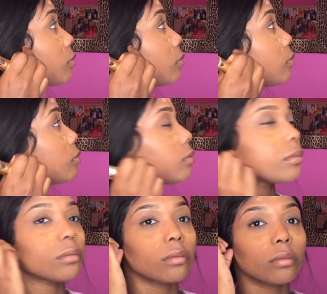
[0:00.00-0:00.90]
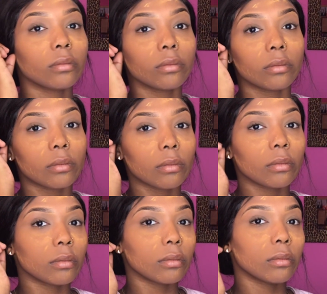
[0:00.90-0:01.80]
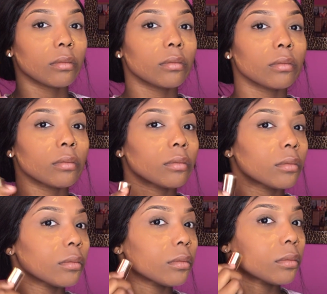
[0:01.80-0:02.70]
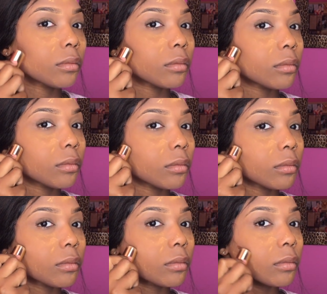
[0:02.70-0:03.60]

(silence)